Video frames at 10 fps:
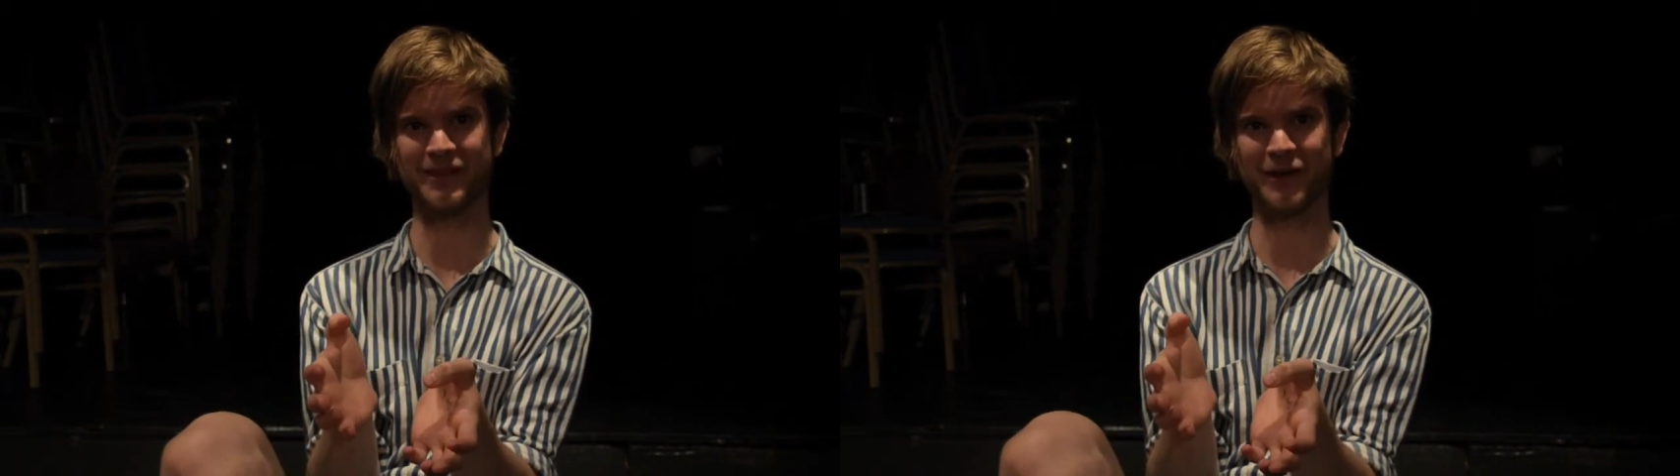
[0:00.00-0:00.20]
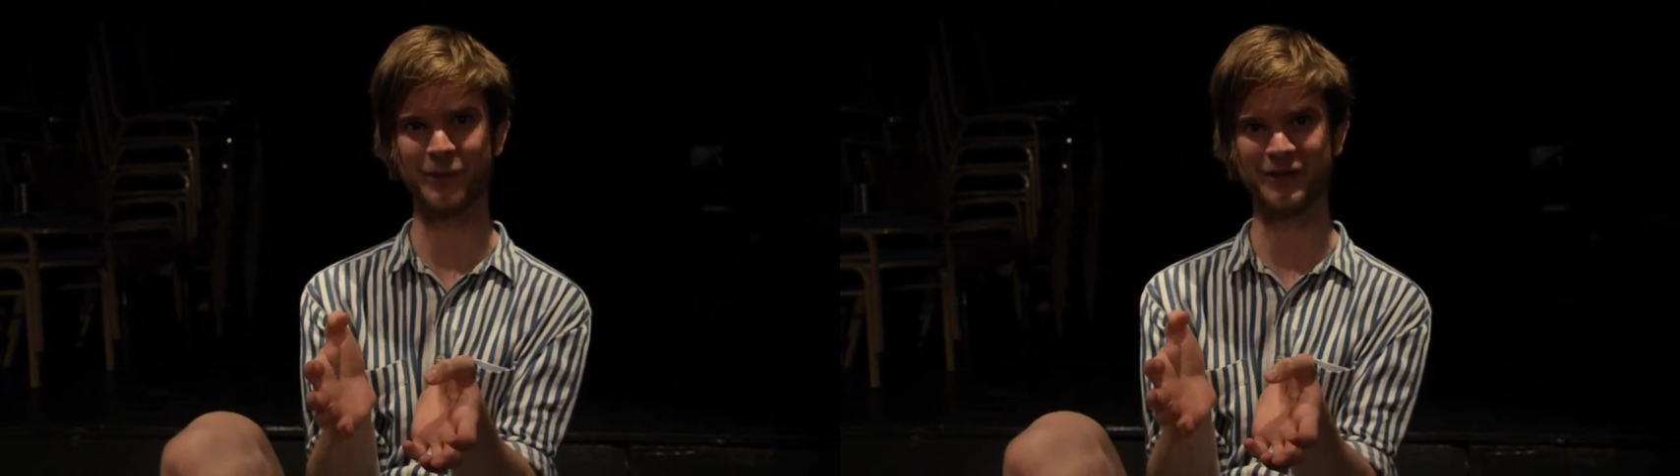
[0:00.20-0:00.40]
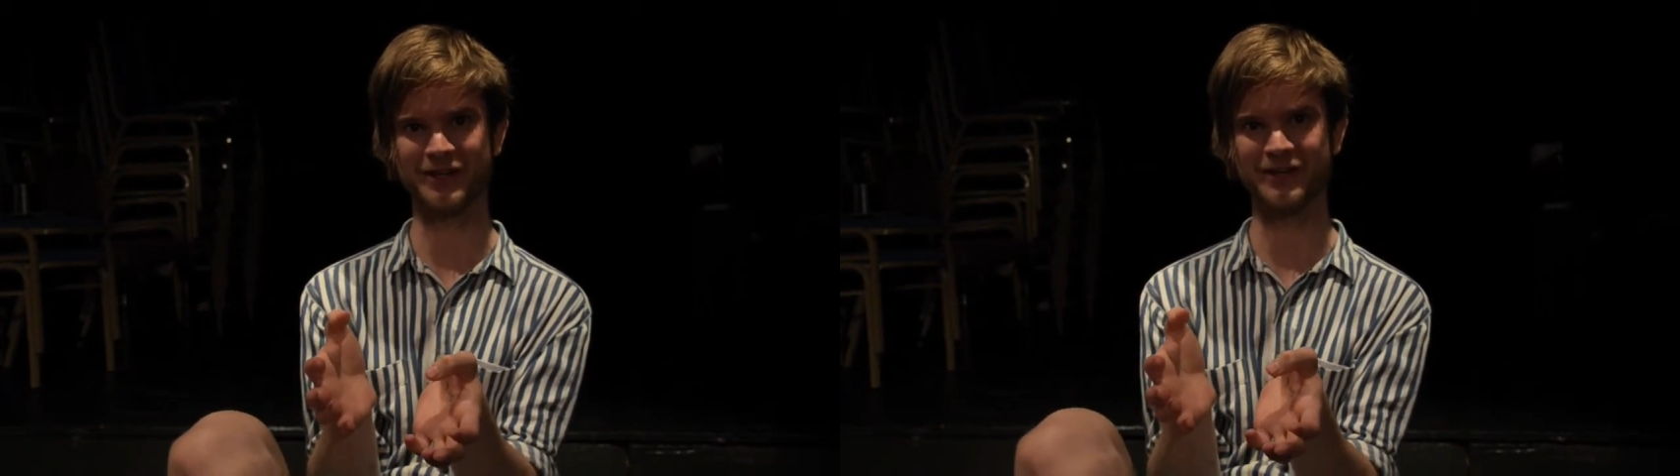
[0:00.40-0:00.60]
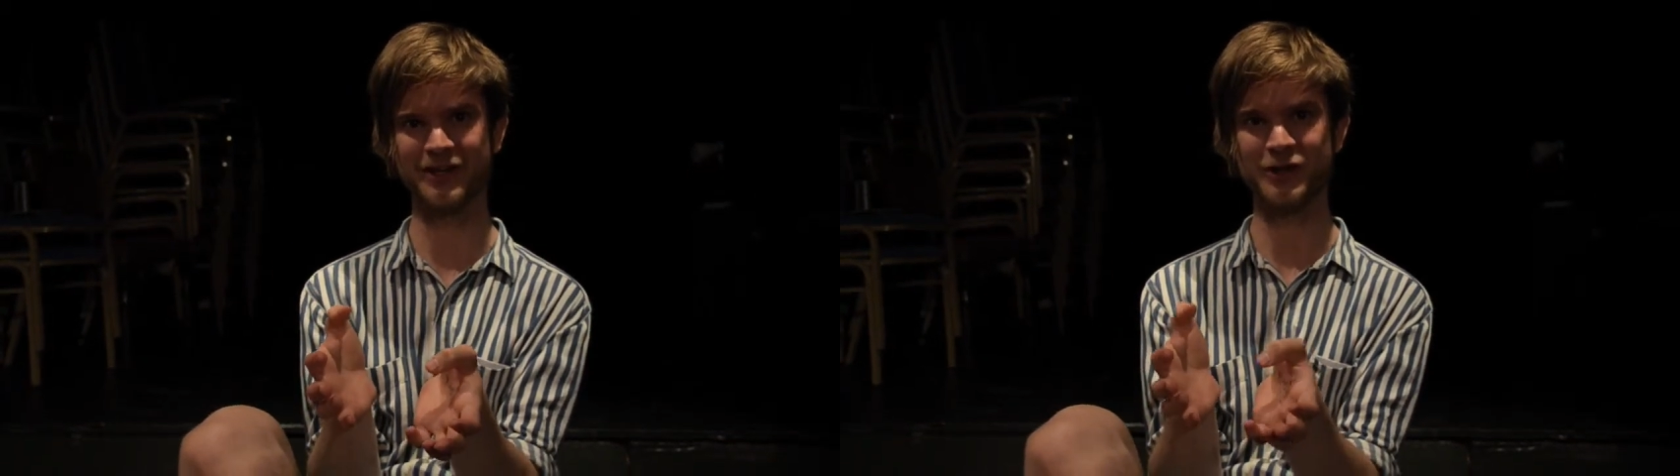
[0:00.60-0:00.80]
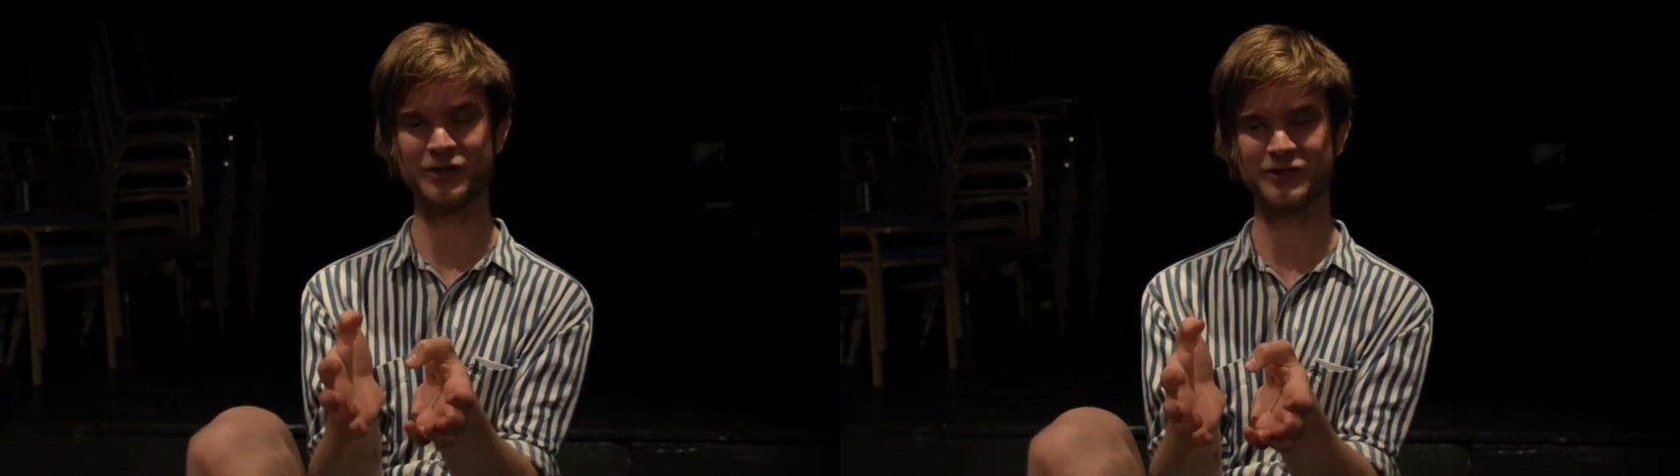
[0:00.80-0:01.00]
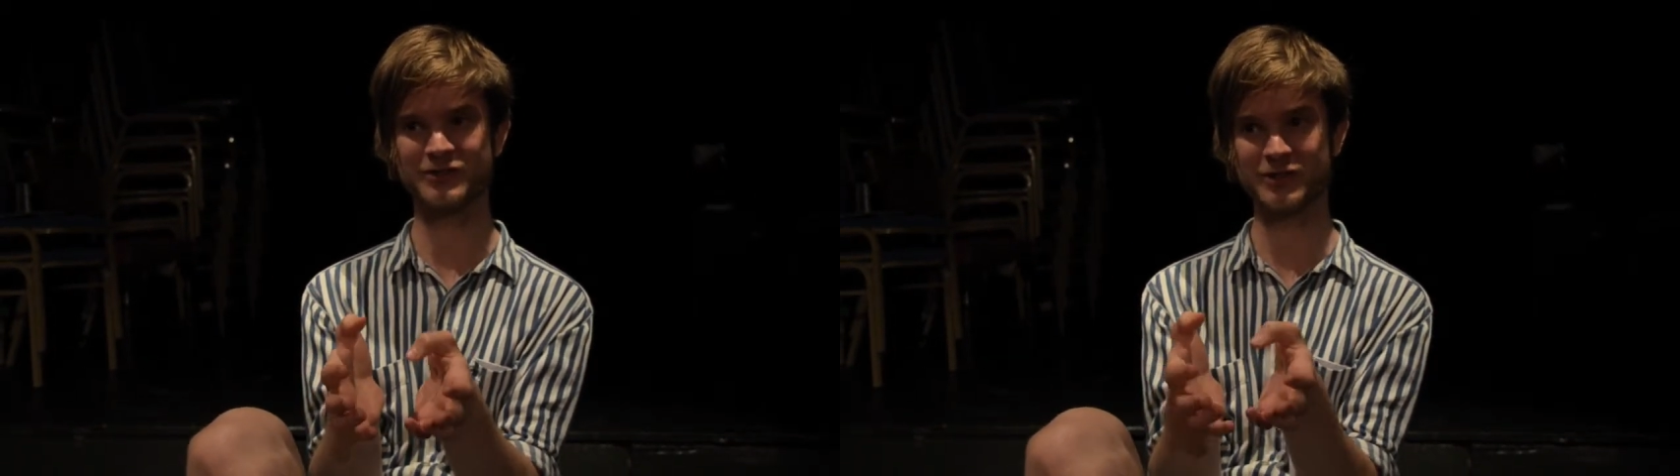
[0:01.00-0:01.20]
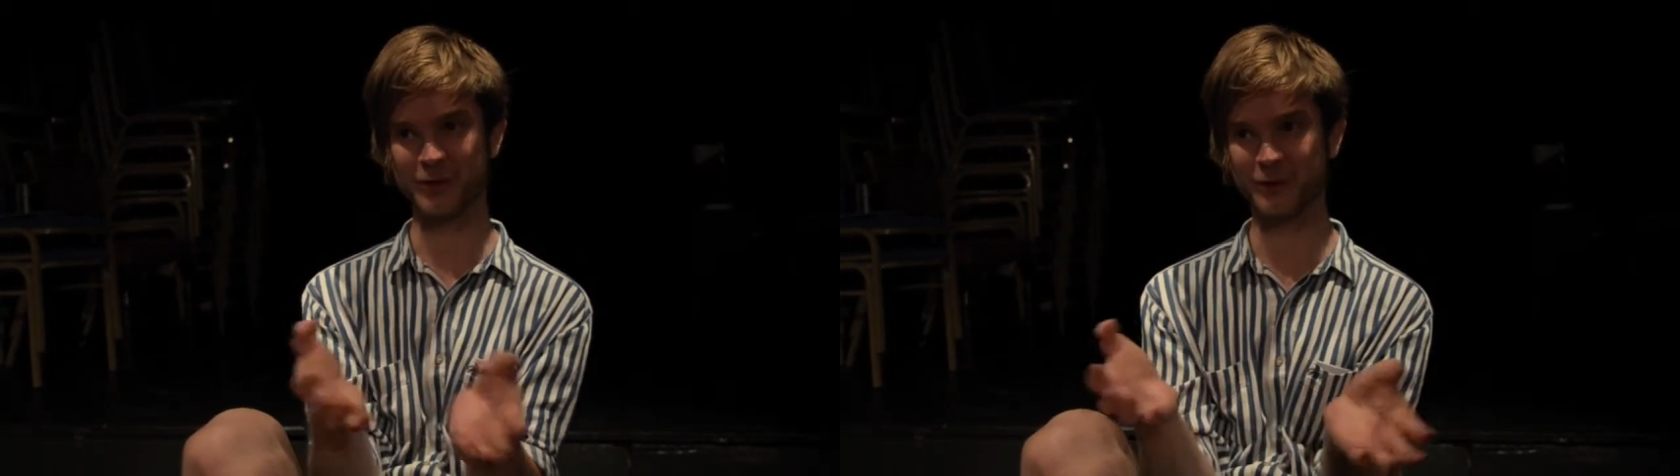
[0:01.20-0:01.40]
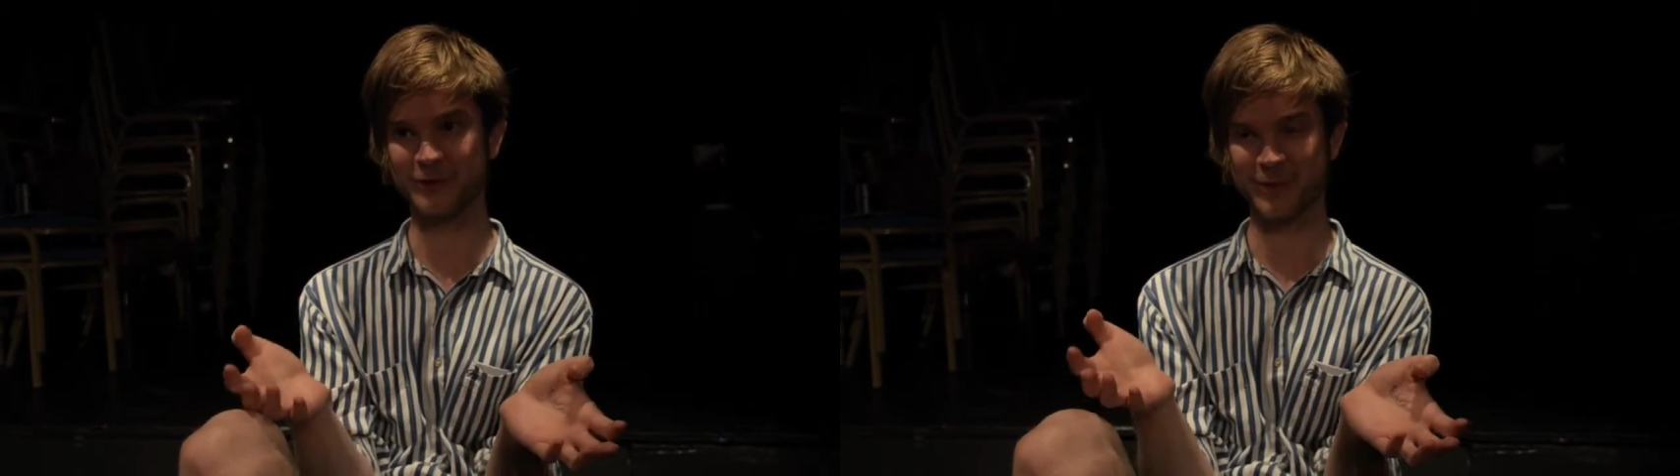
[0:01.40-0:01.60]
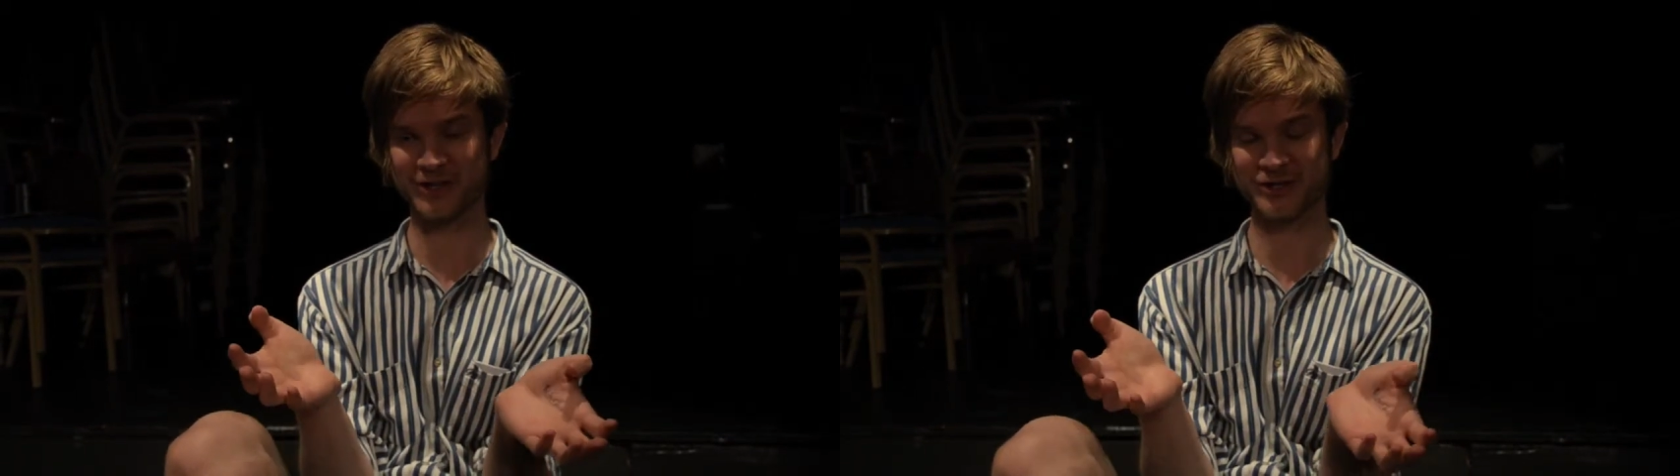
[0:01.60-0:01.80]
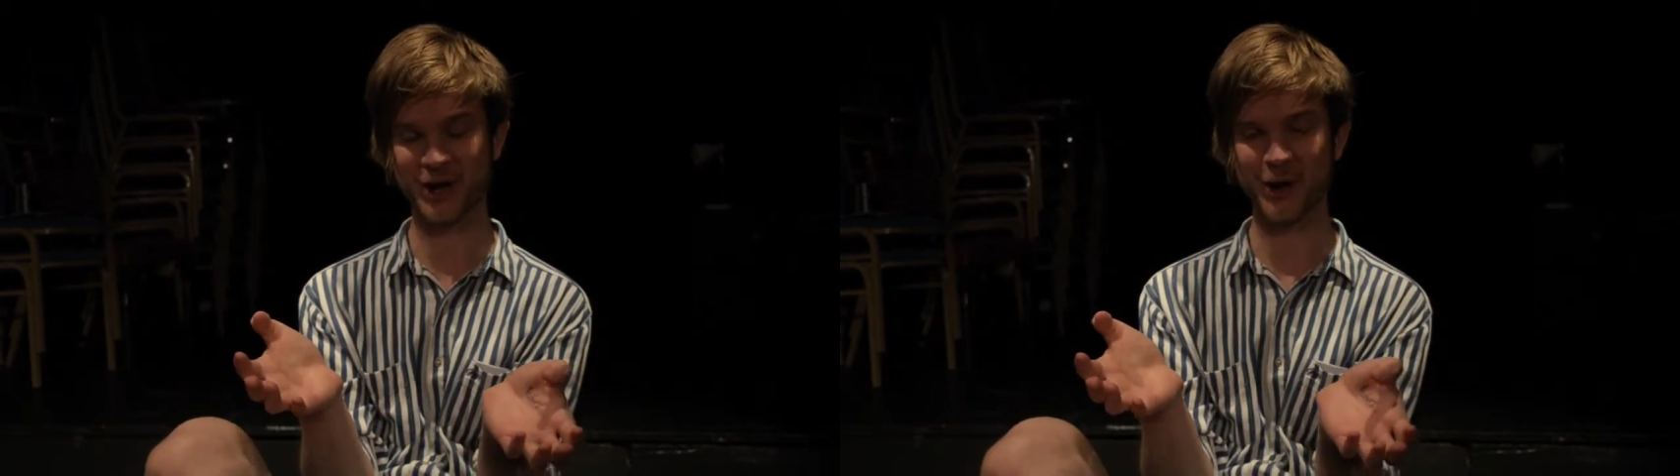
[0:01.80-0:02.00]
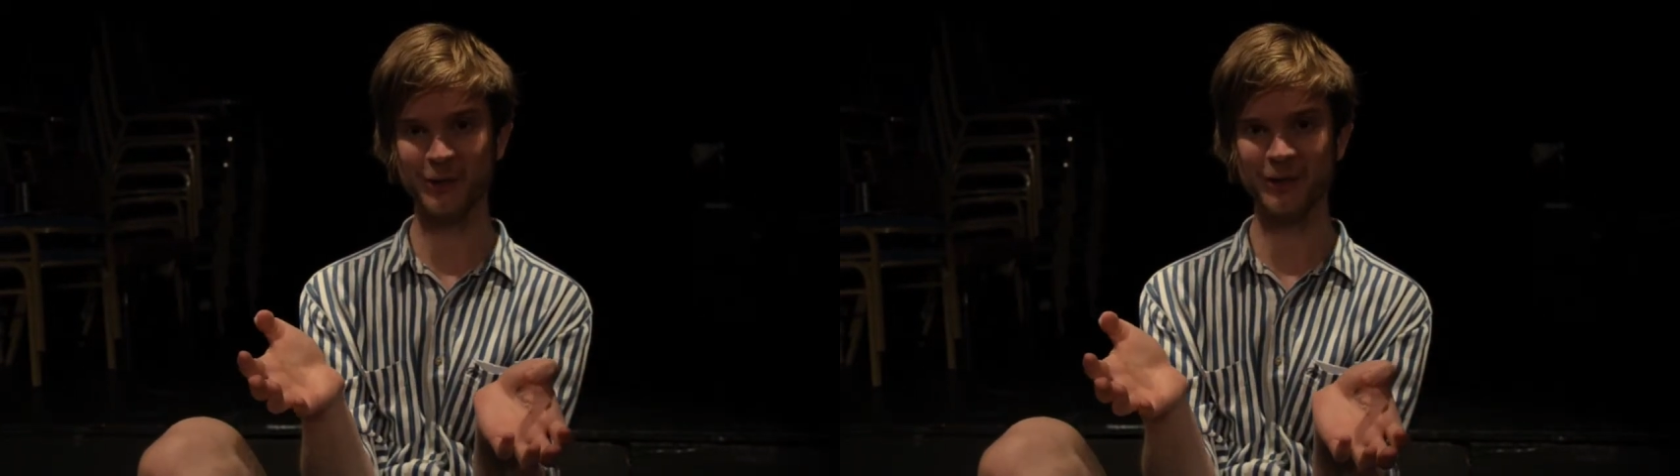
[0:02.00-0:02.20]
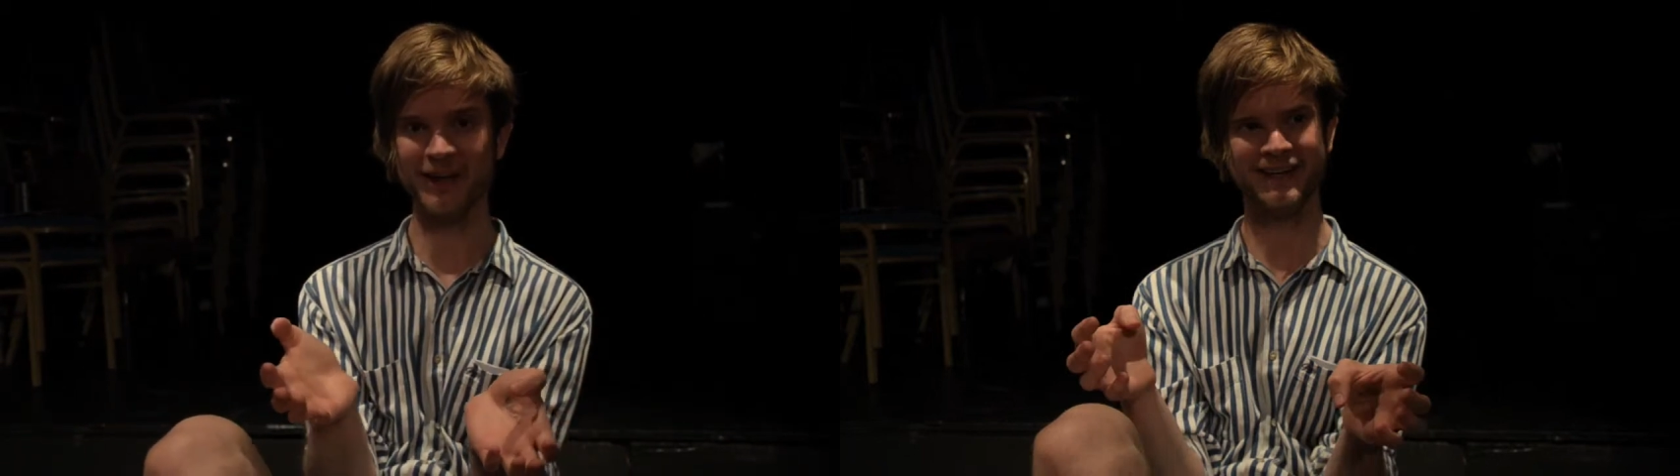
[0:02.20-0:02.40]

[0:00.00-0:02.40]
that I want to do with my show.